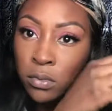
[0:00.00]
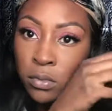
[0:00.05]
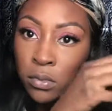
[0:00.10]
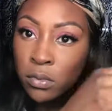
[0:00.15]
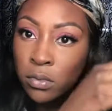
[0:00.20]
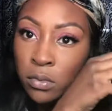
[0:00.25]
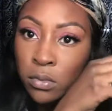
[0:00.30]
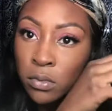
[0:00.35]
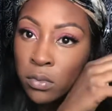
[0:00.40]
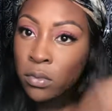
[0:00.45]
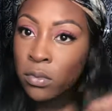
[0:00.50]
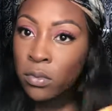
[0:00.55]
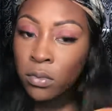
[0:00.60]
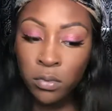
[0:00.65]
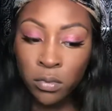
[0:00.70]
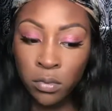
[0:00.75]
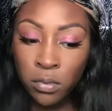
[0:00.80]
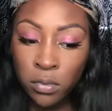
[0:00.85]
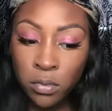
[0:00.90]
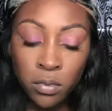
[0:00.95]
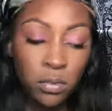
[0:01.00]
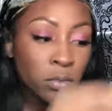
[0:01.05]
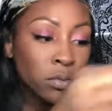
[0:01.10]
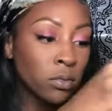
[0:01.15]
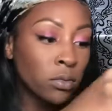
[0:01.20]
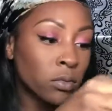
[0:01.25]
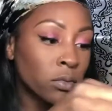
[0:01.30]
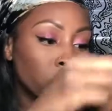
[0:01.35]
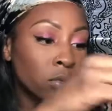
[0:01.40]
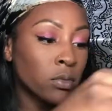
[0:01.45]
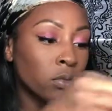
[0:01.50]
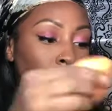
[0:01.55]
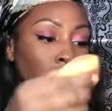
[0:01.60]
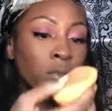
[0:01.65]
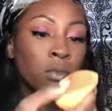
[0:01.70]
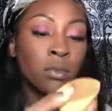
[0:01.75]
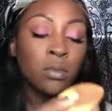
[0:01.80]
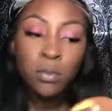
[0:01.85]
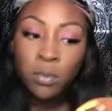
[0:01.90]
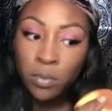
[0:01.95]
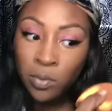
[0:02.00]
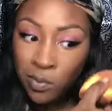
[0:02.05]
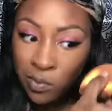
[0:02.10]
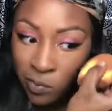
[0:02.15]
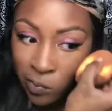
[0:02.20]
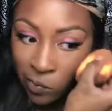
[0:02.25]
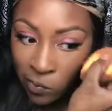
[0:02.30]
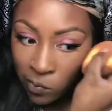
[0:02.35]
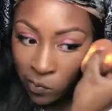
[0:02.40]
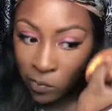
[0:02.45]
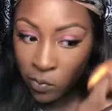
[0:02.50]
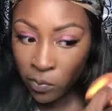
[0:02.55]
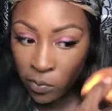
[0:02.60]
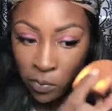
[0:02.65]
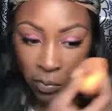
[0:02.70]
It's just so glowy. I love it.